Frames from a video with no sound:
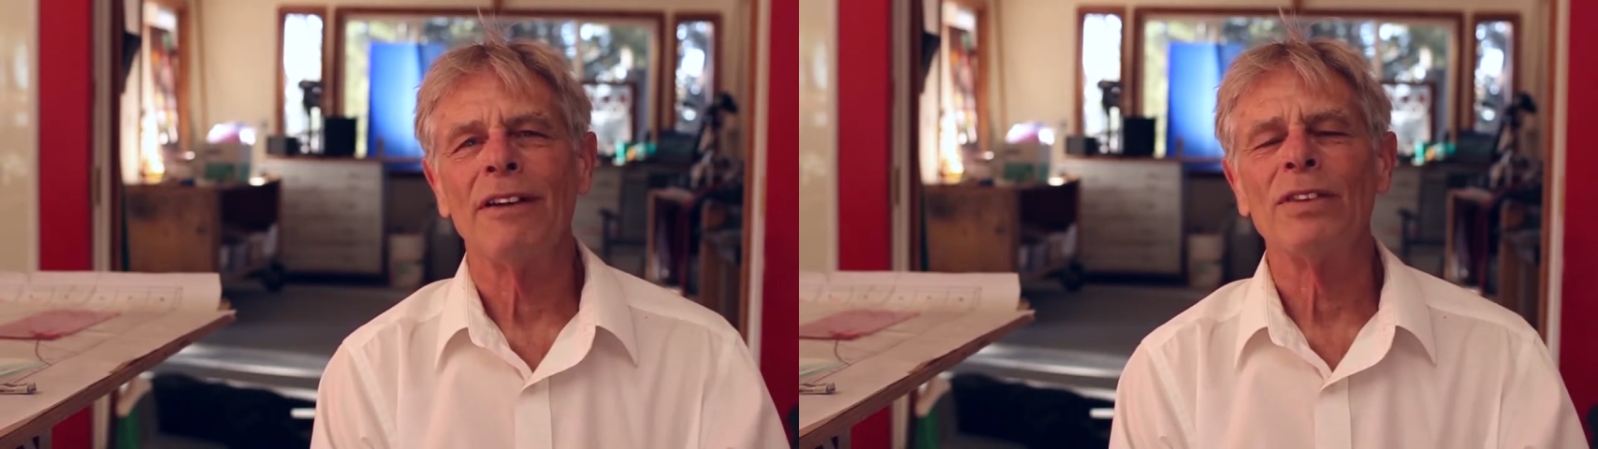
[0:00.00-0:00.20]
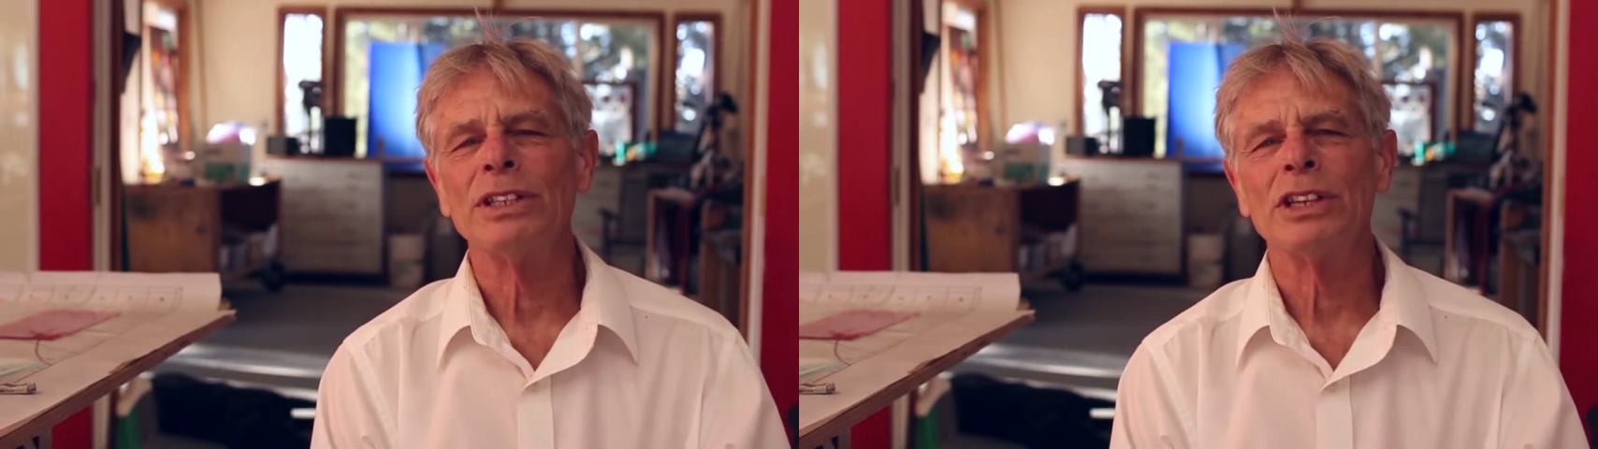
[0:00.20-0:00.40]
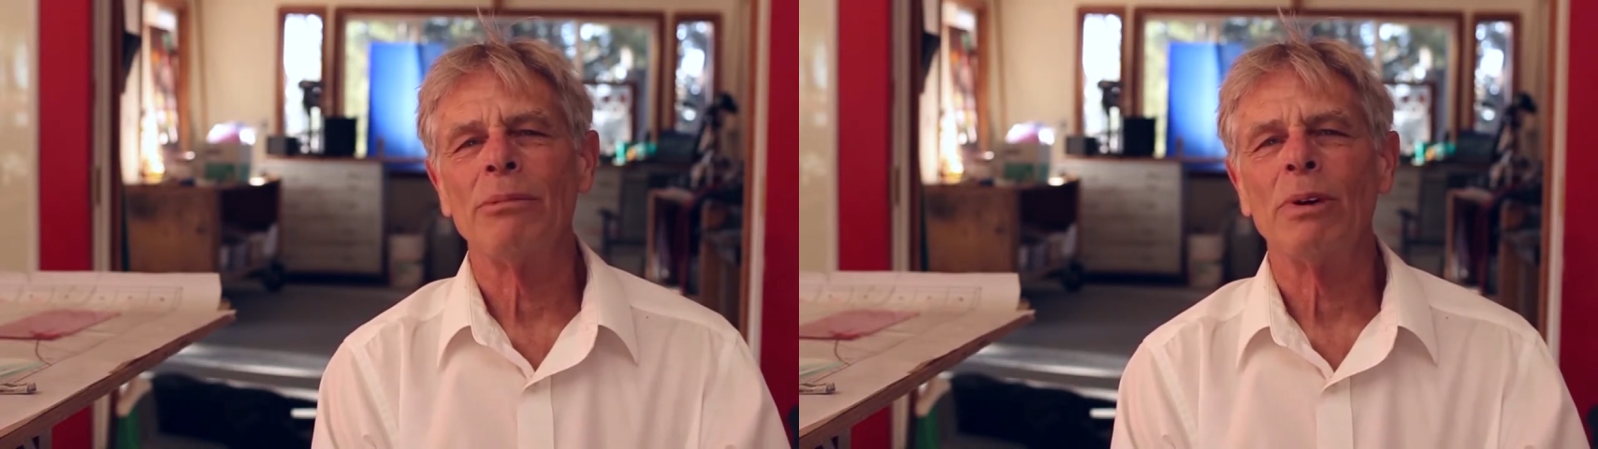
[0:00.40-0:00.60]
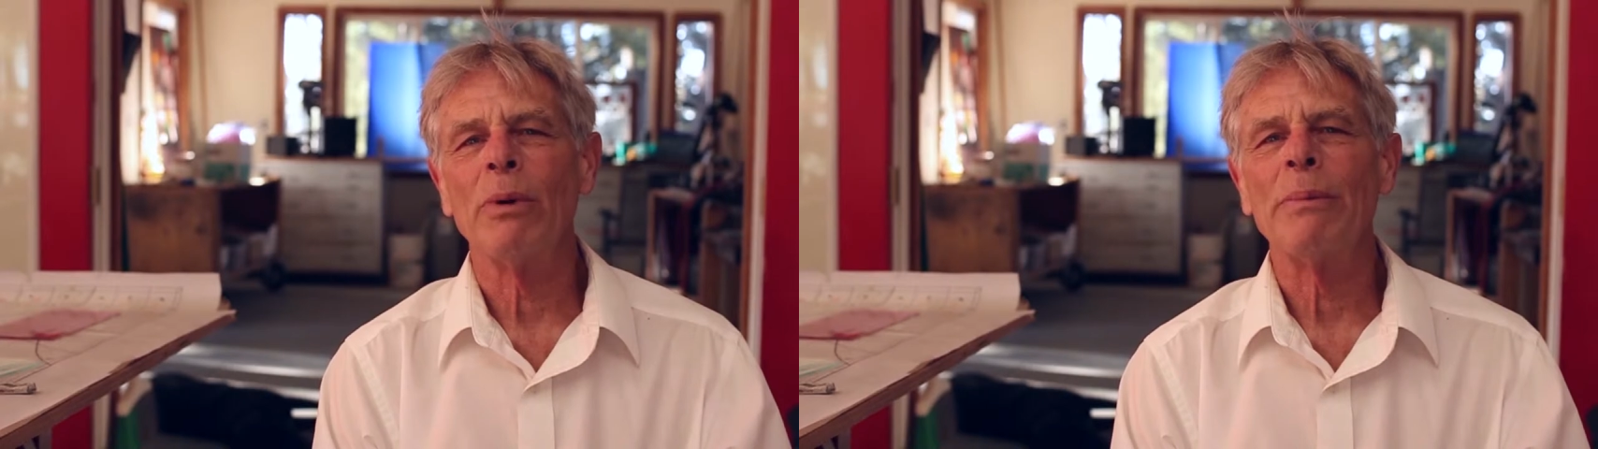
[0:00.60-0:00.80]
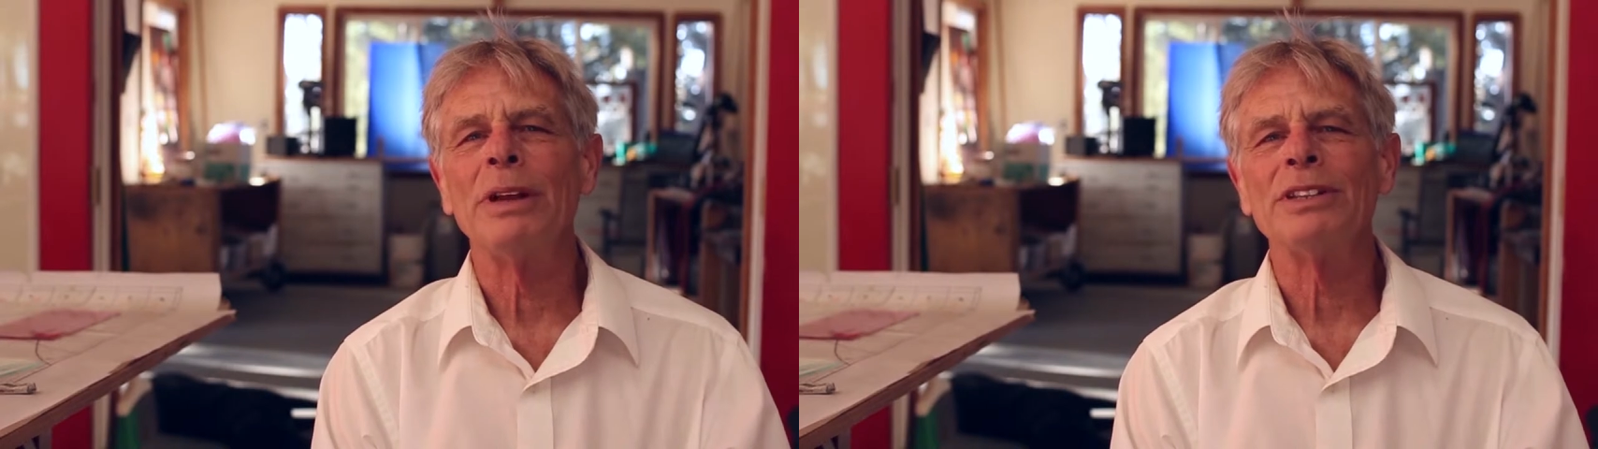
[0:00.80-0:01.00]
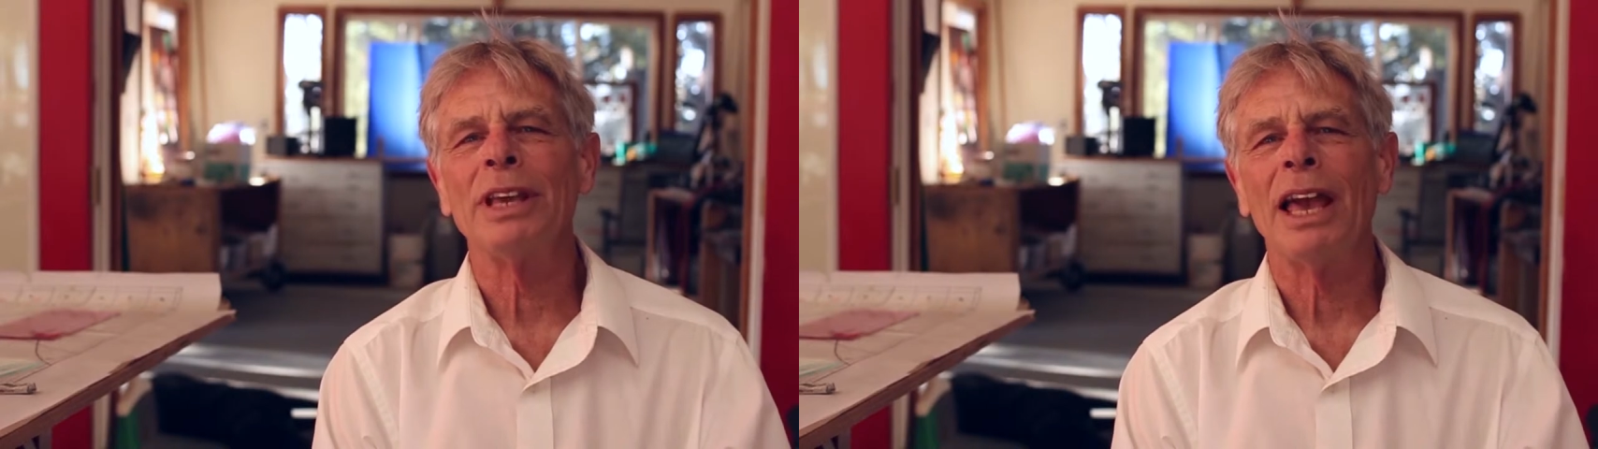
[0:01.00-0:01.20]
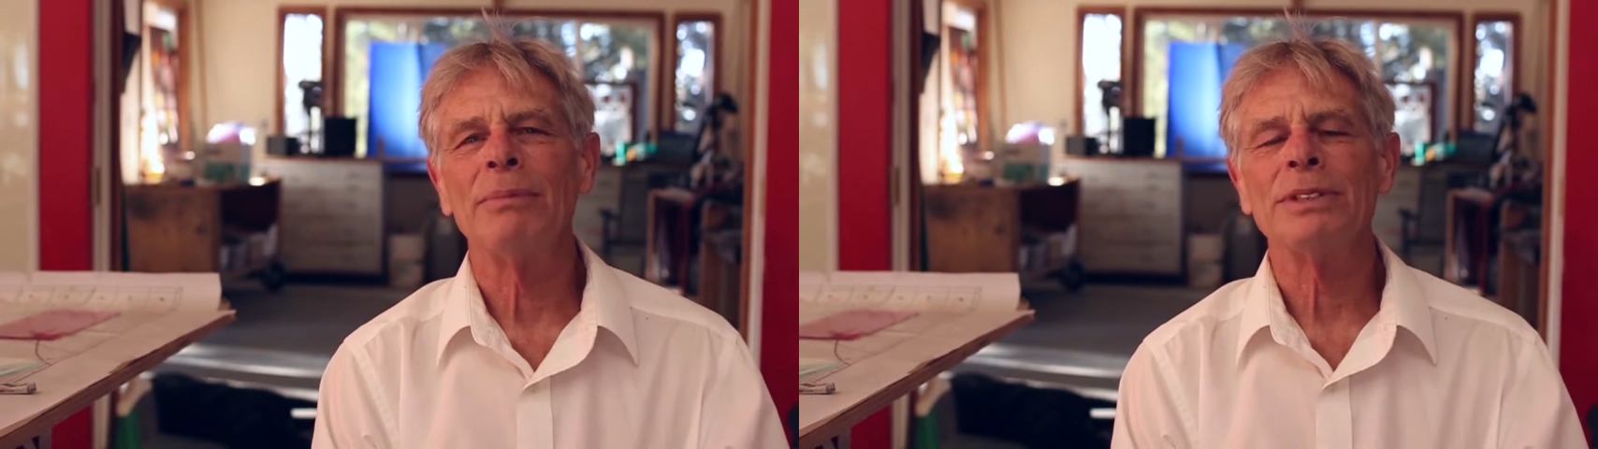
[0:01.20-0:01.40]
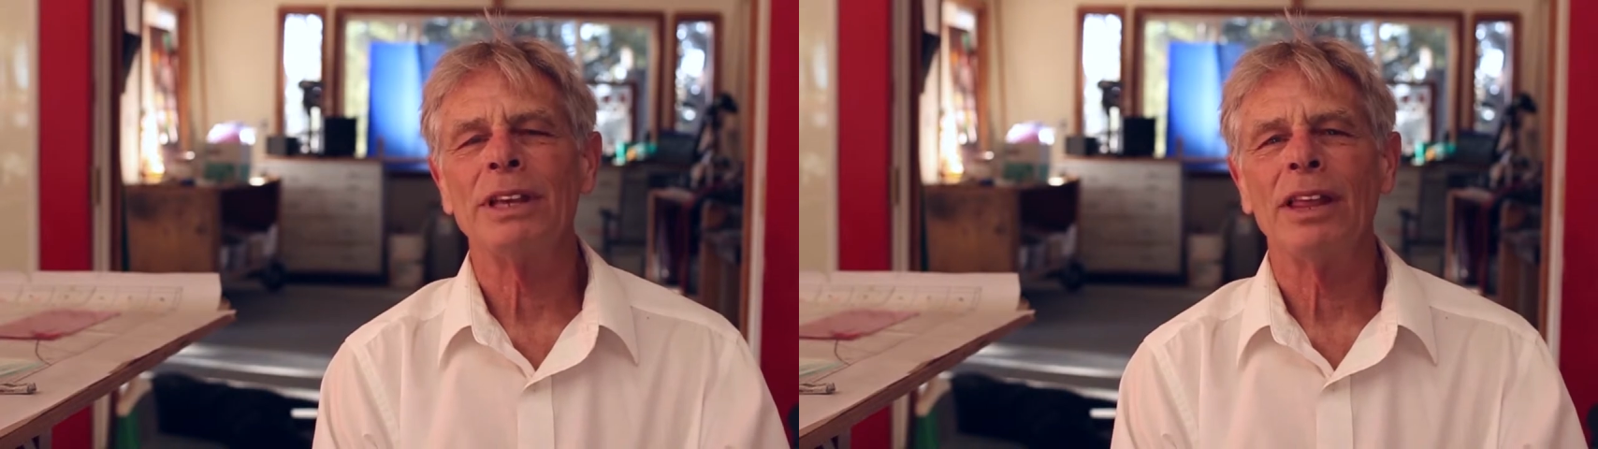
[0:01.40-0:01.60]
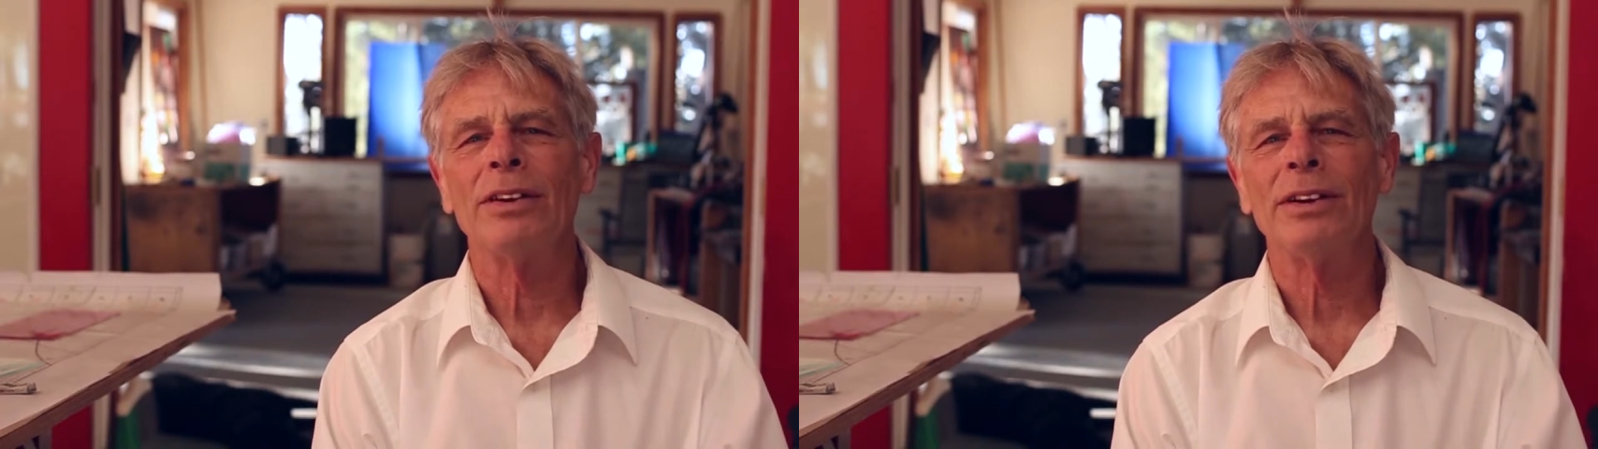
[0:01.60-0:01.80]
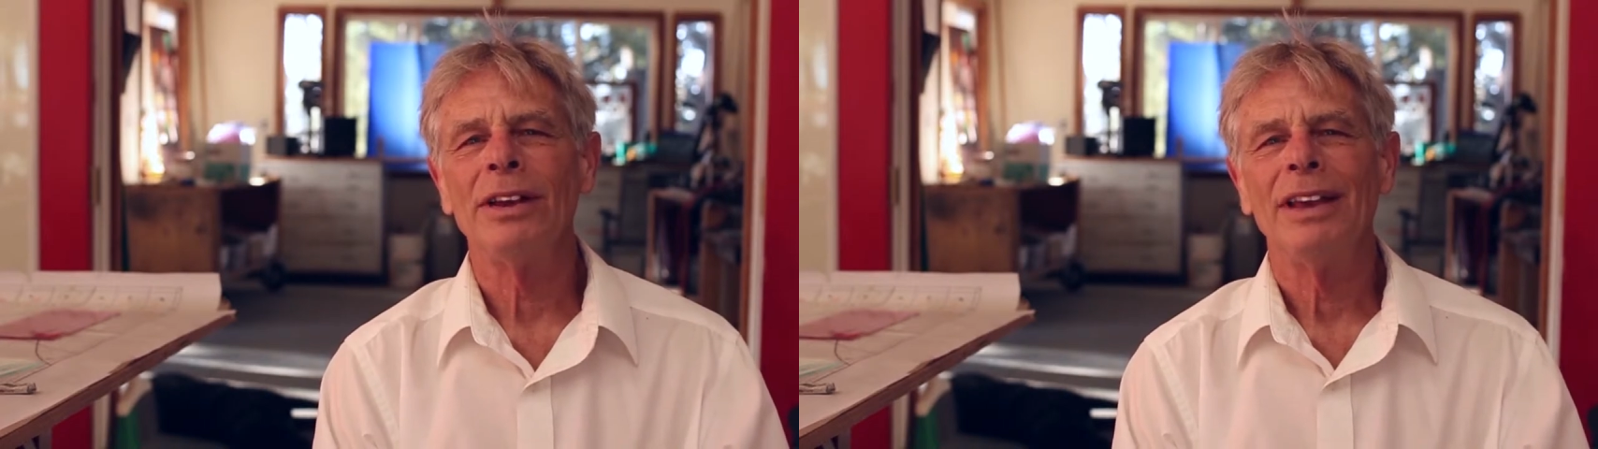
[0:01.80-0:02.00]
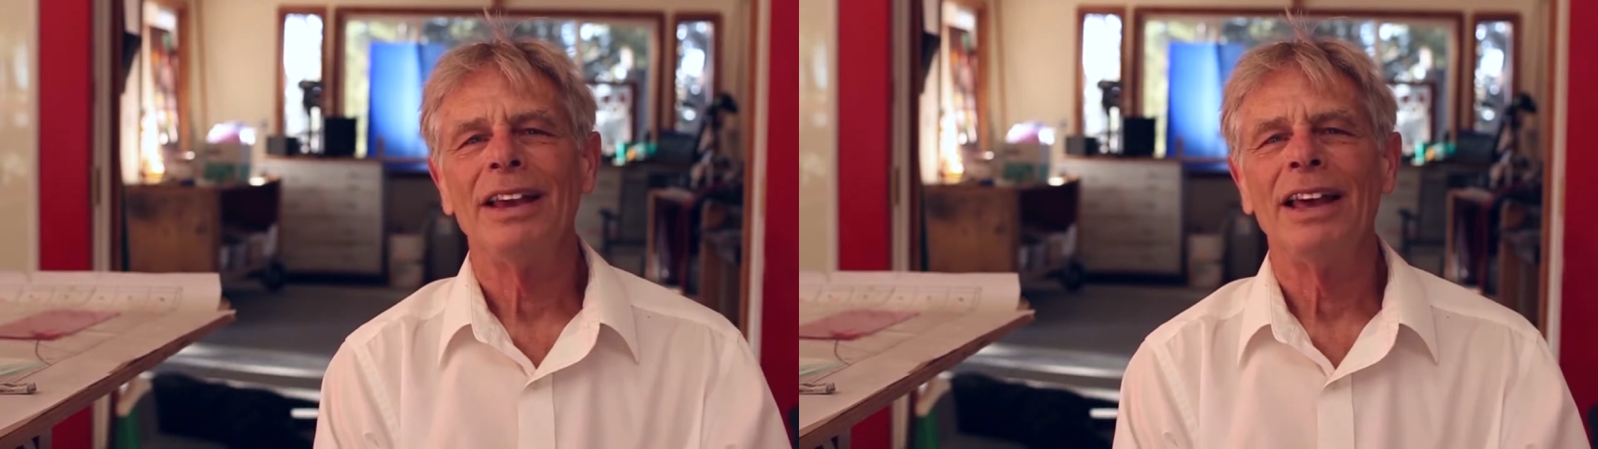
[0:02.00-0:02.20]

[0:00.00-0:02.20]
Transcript: Every summer we went to camp together,